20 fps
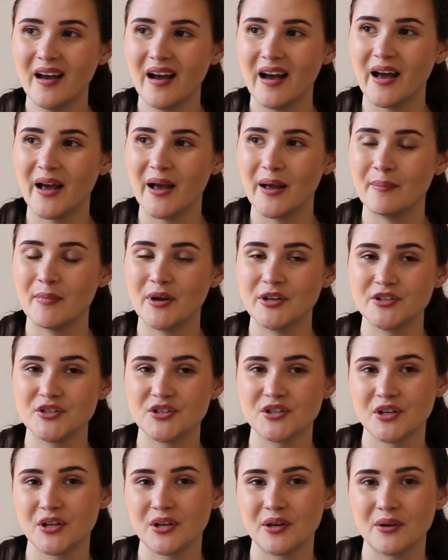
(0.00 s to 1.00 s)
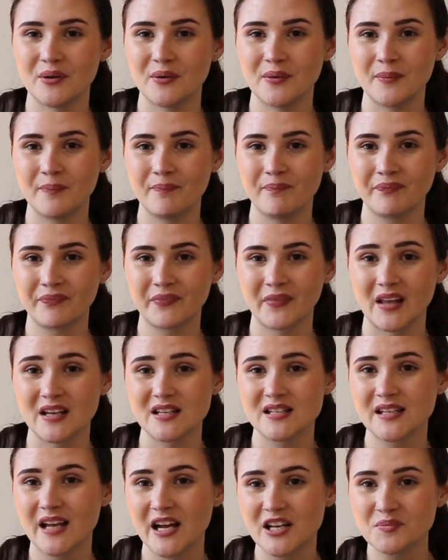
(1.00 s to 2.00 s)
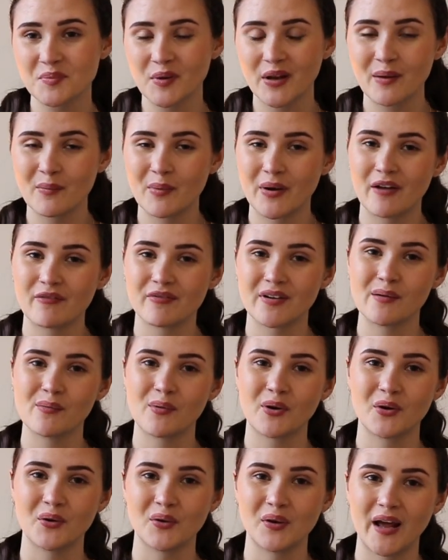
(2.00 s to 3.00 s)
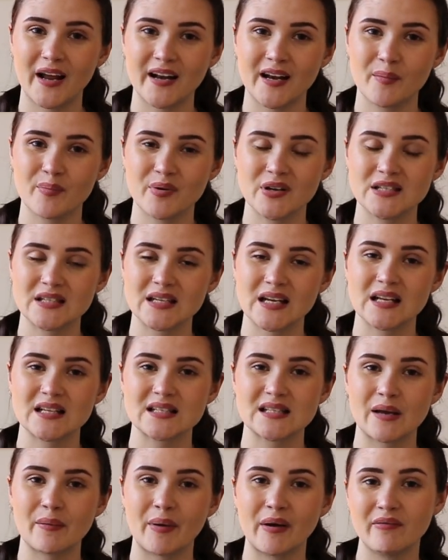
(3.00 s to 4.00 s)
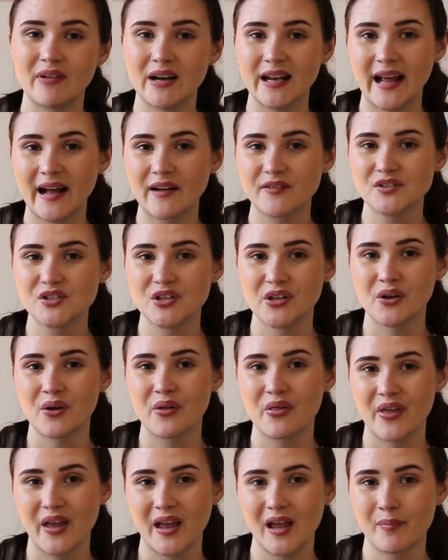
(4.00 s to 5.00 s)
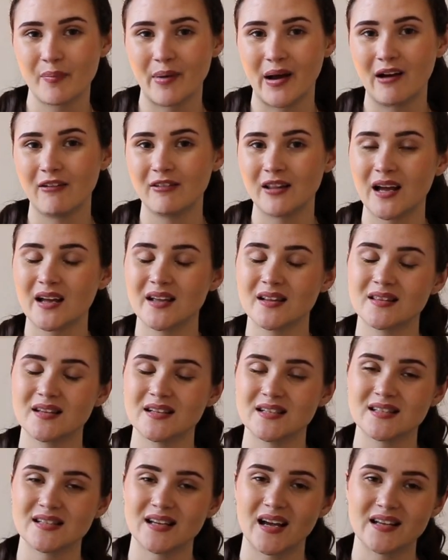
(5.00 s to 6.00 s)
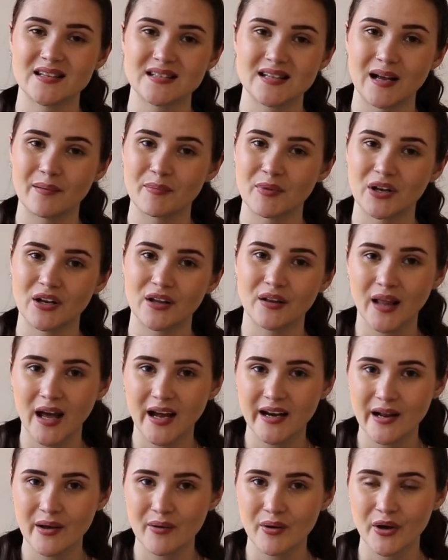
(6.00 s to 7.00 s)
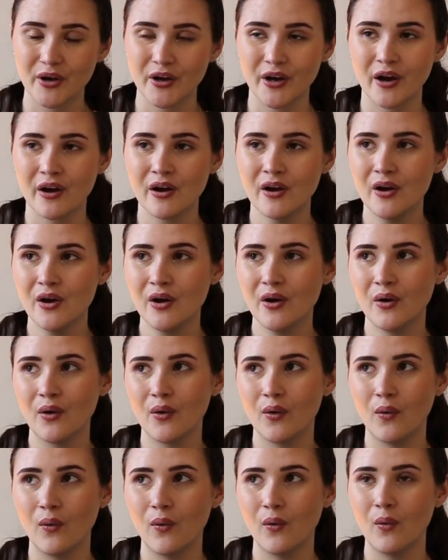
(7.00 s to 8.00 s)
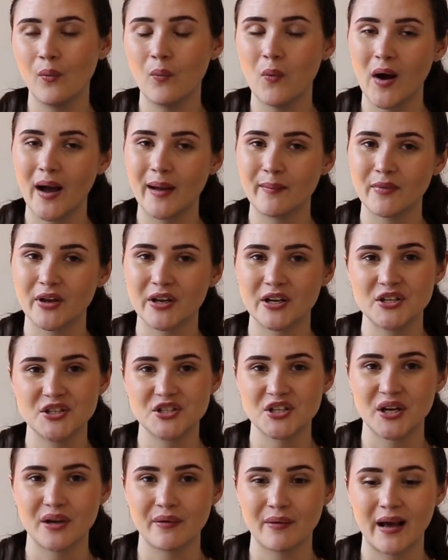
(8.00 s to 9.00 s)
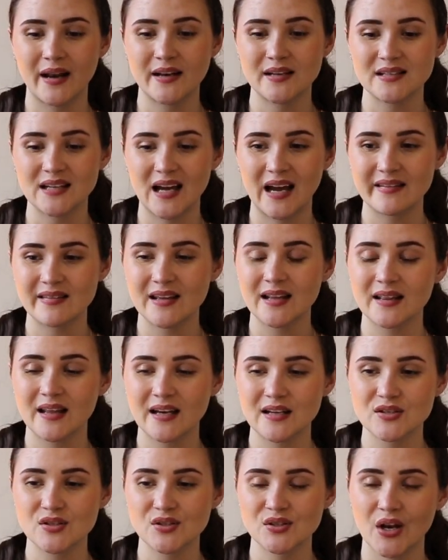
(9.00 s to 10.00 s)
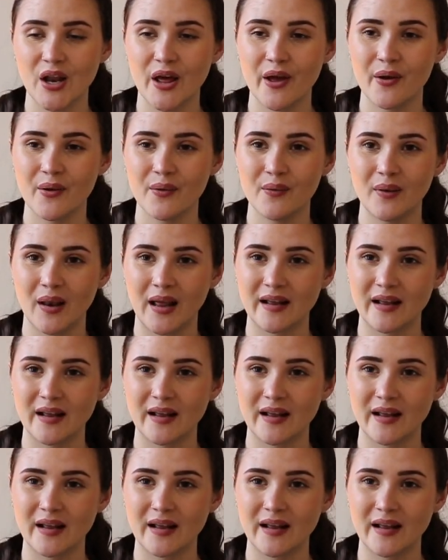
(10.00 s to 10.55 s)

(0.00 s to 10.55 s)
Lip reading: and do like sketchbooking whenever I want or lino printing. So I really have to think about like the designs that I'm going to lino cut or what I'm going to do, and I think that slowing